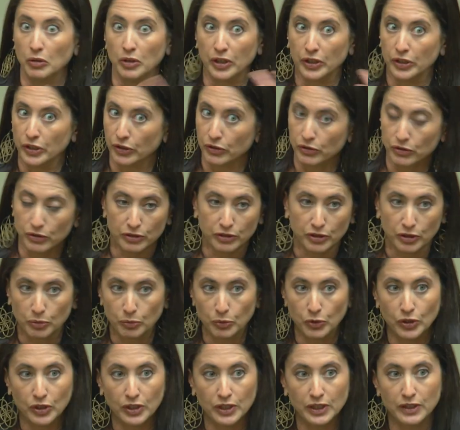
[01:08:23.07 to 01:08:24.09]
Another
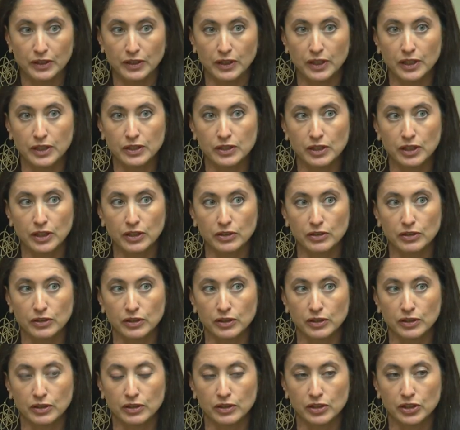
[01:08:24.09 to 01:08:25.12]
community that I talked to,
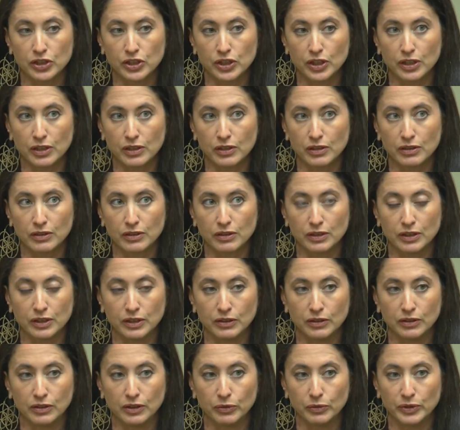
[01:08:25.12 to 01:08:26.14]
the Coushatta
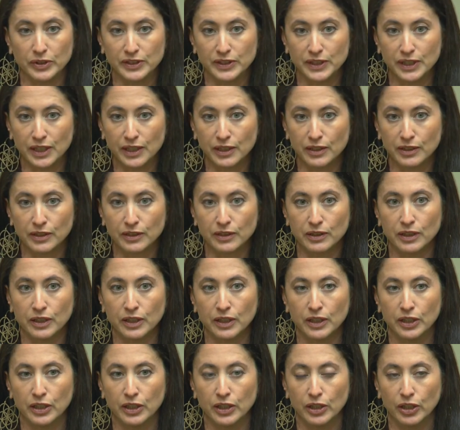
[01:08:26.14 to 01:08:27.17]
in Louisiana,
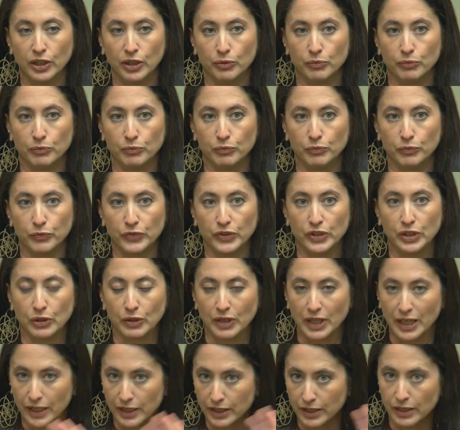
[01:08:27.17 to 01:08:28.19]
um, you know,
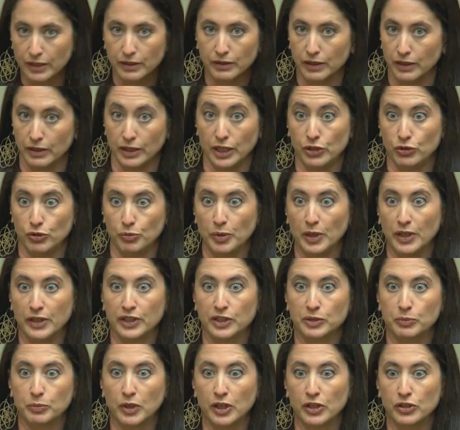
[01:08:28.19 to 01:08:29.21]
had an, a
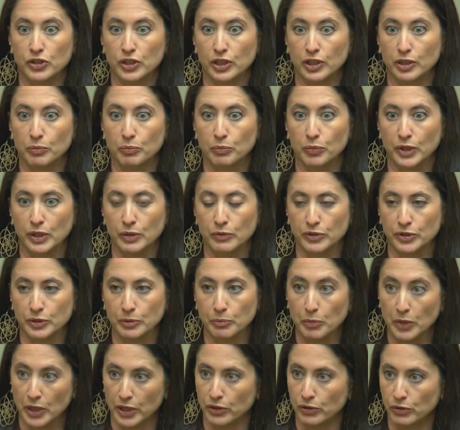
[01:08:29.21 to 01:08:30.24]
hydroponics project, but it was a
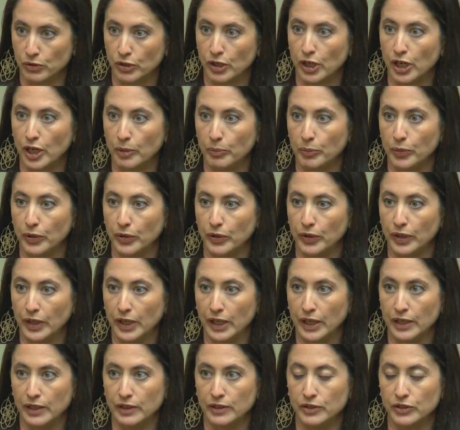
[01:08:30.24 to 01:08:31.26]
monocrop.
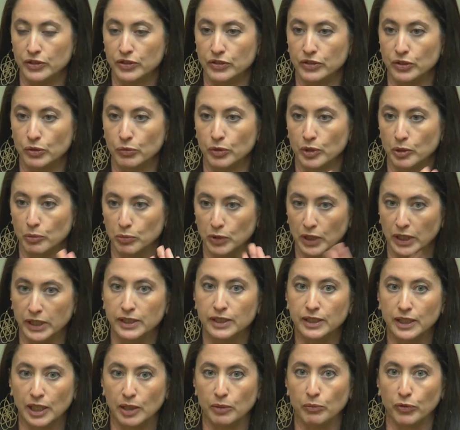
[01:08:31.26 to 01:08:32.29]
And so when a
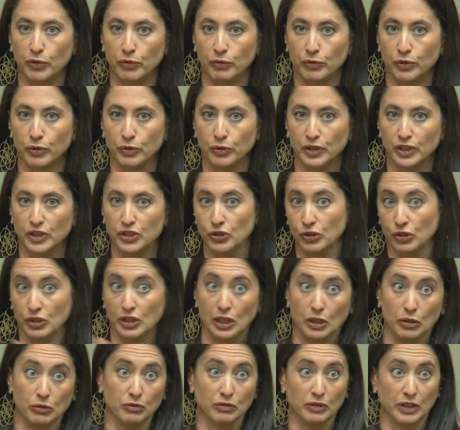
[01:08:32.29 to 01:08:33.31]
blight came through, it took
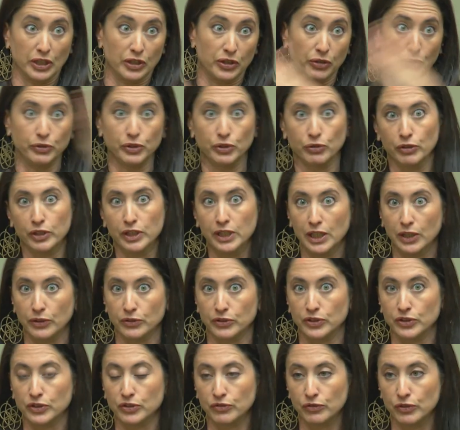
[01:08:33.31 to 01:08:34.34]
out like three
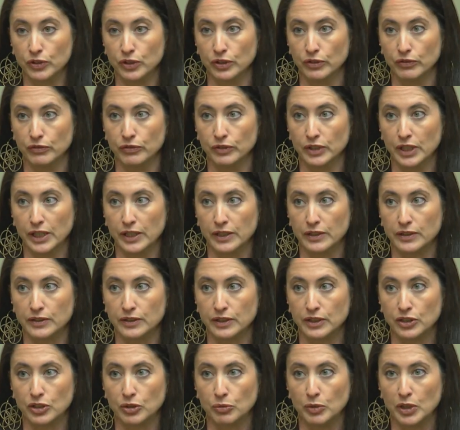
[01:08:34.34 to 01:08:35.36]
greenhouses full of
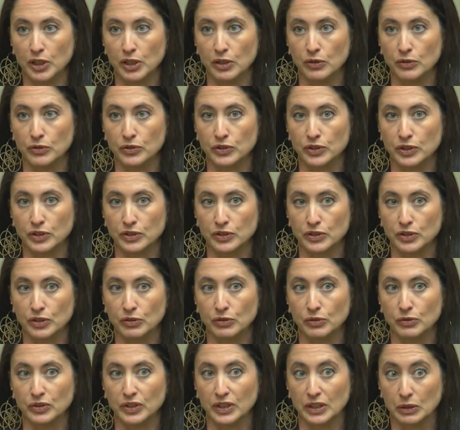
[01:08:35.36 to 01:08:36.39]
lettuce and tomatoes. And so
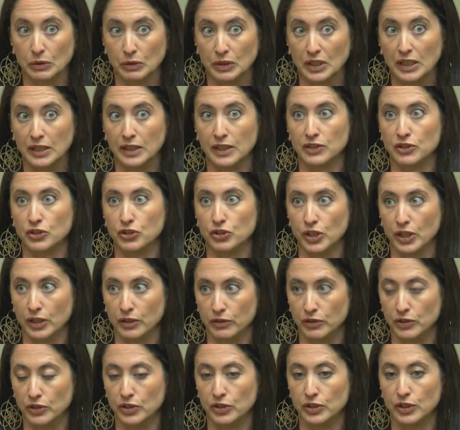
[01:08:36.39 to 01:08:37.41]
it was like, okay, that's a
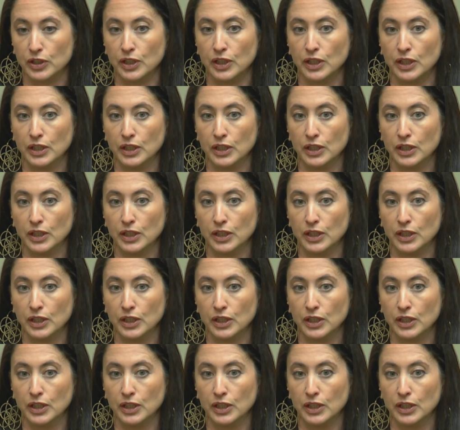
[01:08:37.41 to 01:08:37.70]
challenge